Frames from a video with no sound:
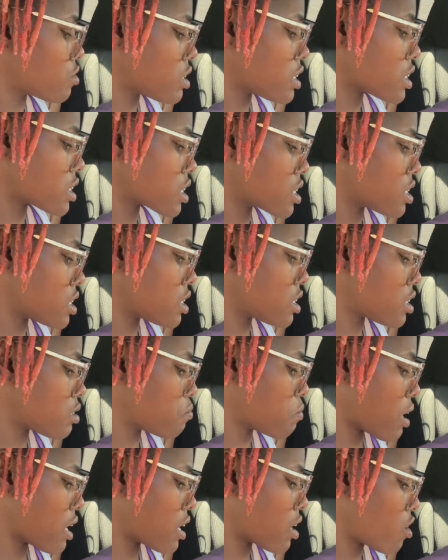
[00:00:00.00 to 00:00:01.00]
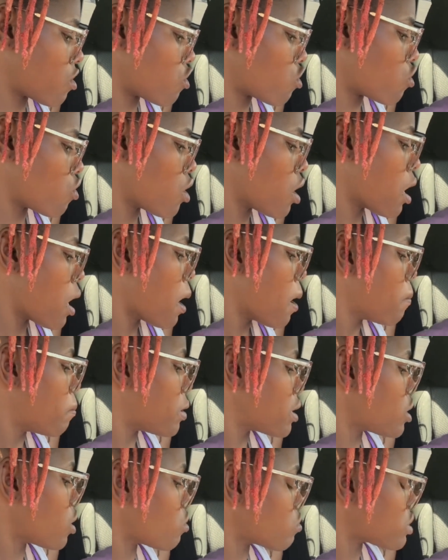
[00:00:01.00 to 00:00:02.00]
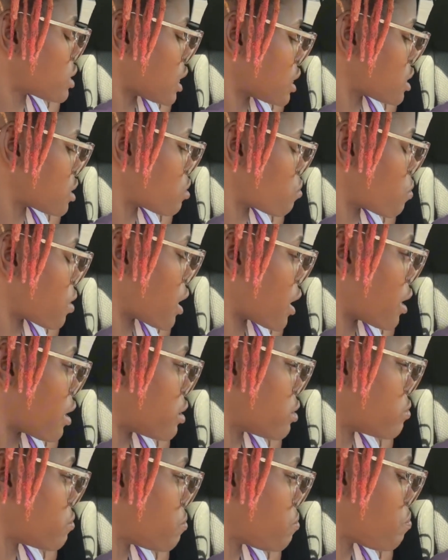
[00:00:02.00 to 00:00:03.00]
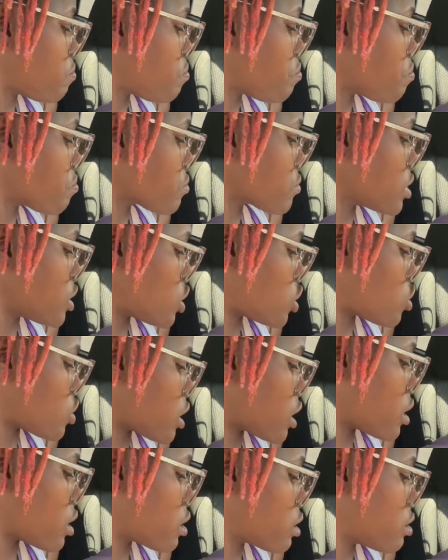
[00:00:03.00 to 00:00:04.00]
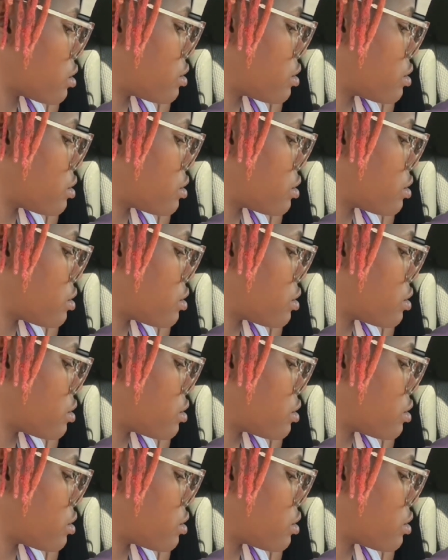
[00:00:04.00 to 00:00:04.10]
that's good. It's mango. But no, taste the red. The string.